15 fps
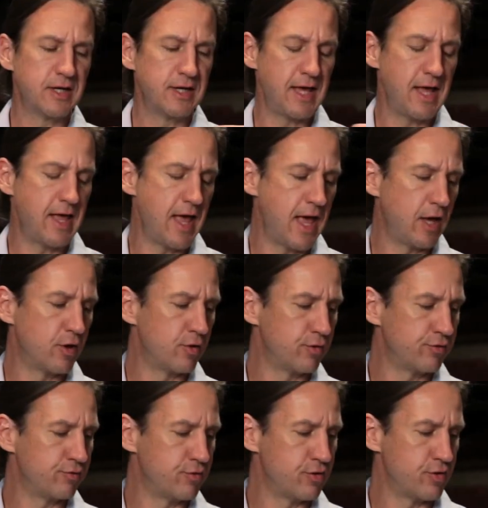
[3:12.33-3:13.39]
an angle
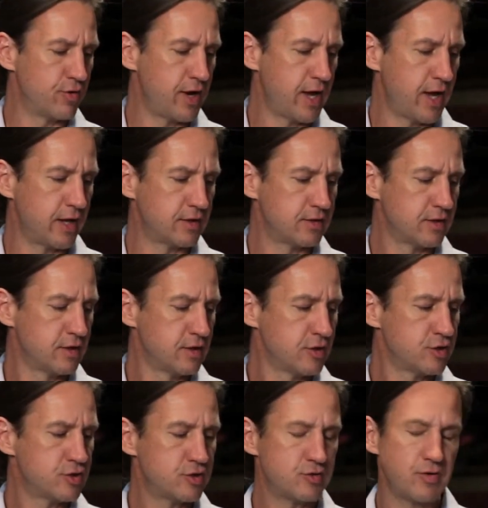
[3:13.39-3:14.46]
through your hand.
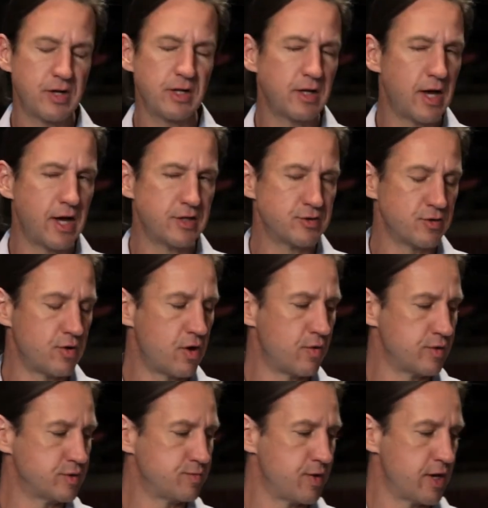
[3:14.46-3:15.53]
Straight lines are
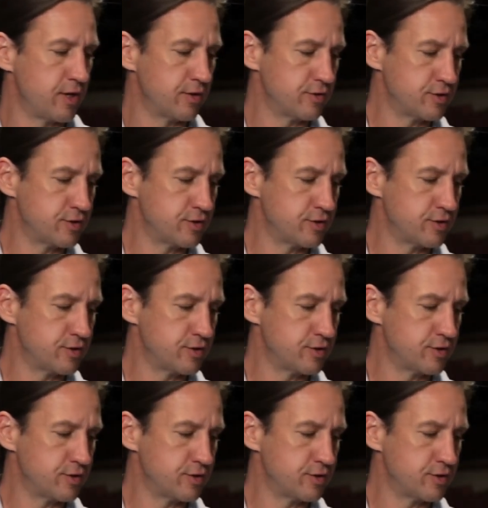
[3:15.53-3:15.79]
always better.